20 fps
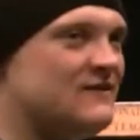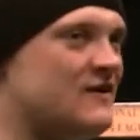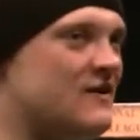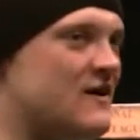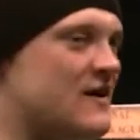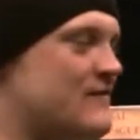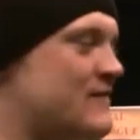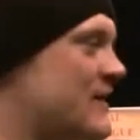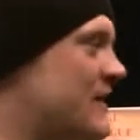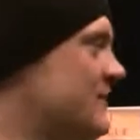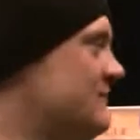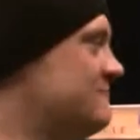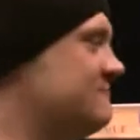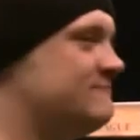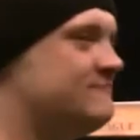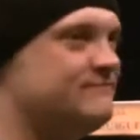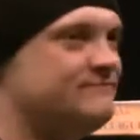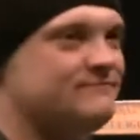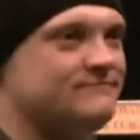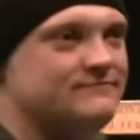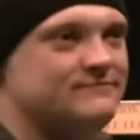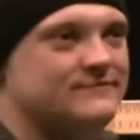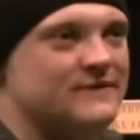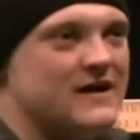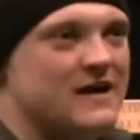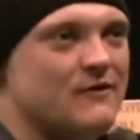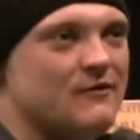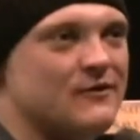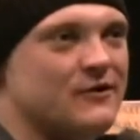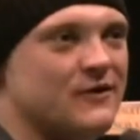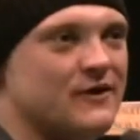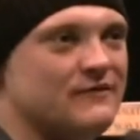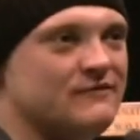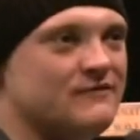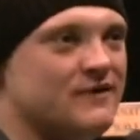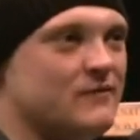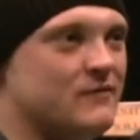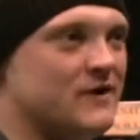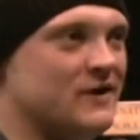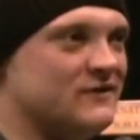All right, mate. How we doing?
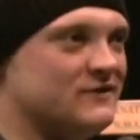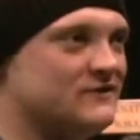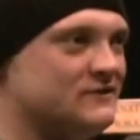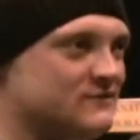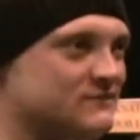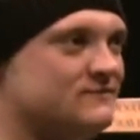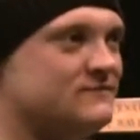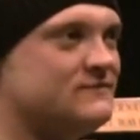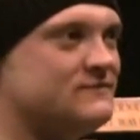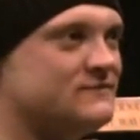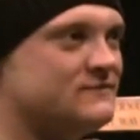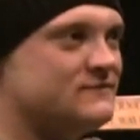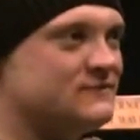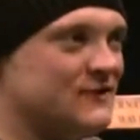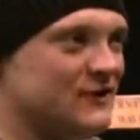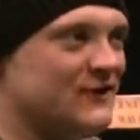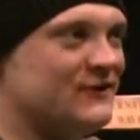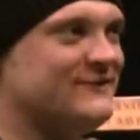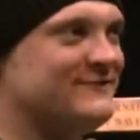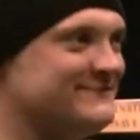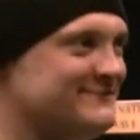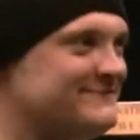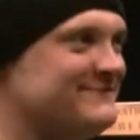Not Good.